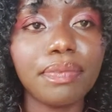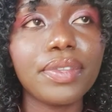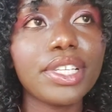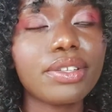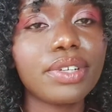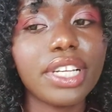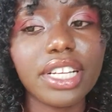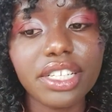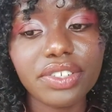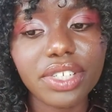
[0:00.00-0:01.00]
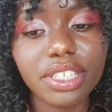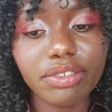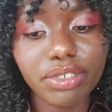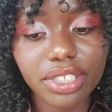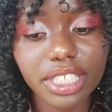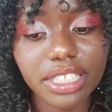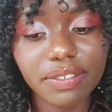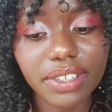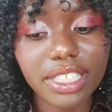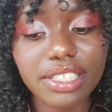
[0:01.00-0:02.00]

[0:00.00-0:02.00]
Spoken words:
this order is ready for delivery.